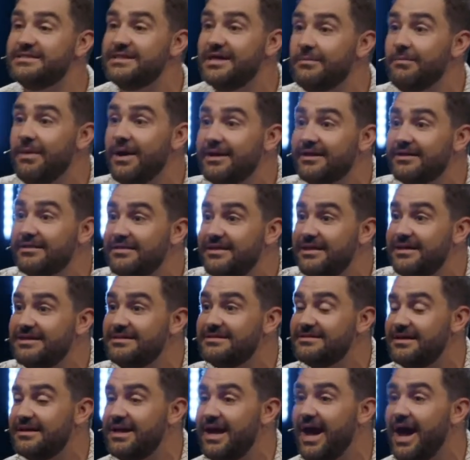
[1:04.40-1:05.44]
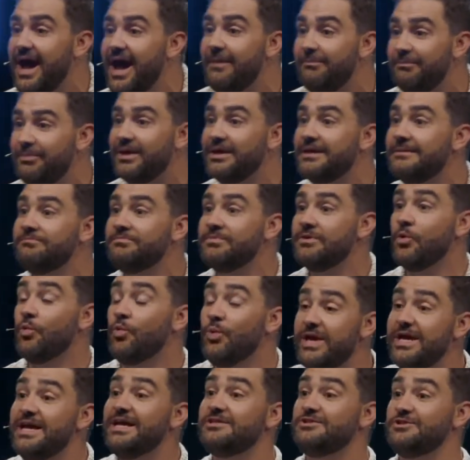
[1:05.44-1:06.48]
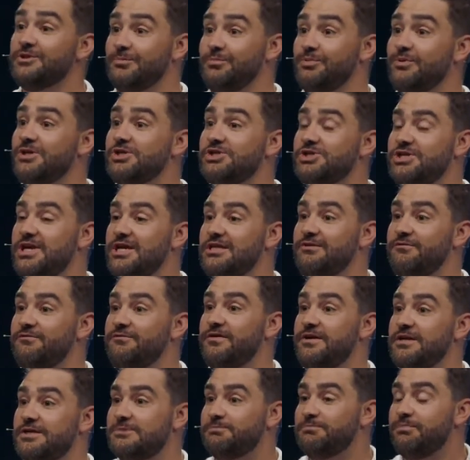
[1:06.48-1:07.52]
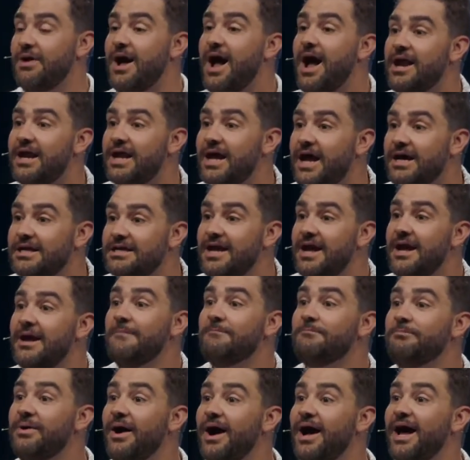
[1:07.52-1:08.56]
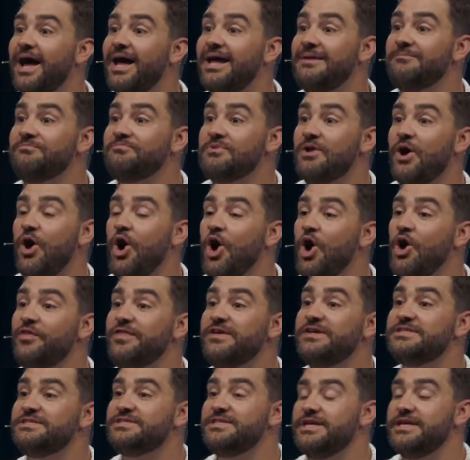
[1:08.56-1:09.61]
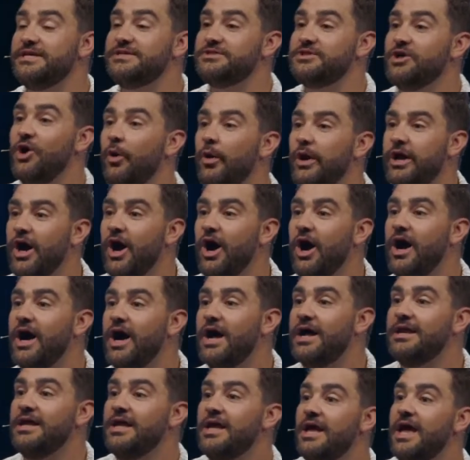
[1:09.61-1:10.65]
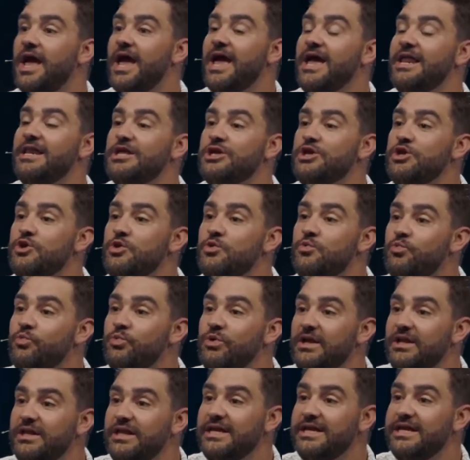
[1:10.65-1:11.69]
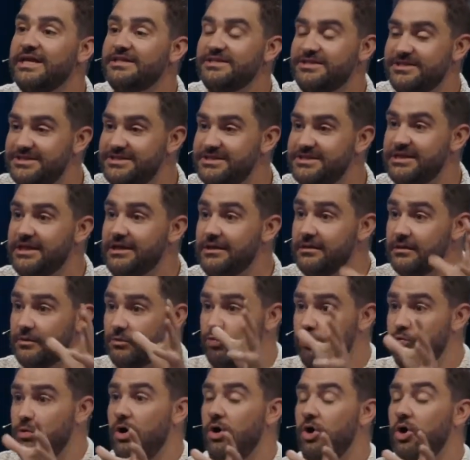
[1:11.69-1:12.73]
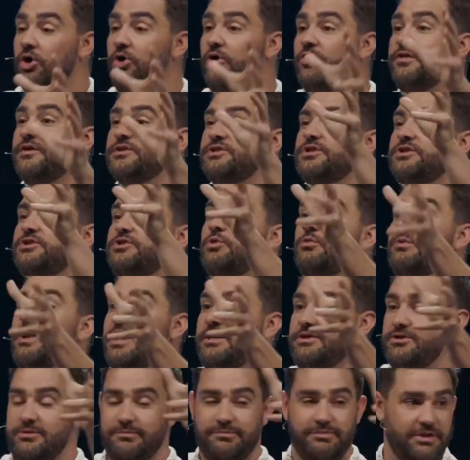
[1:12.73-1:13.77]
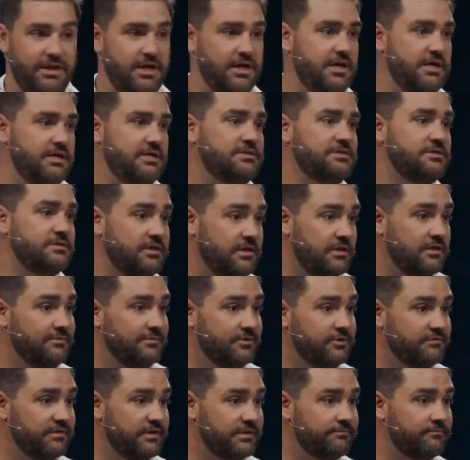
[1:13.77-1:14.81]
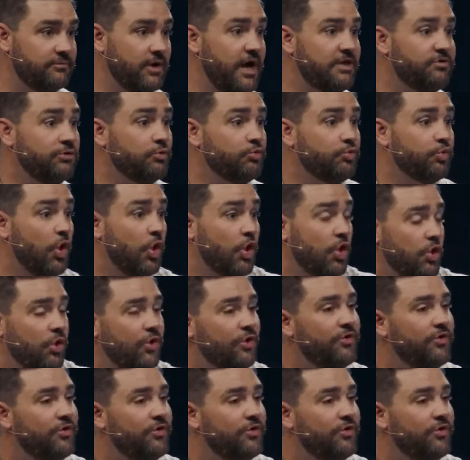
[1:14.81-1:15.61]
amount of things that happen. We get to appreciate the finished product, but all these things going on, and you really get to see the role that the director plays in the movie, right? The role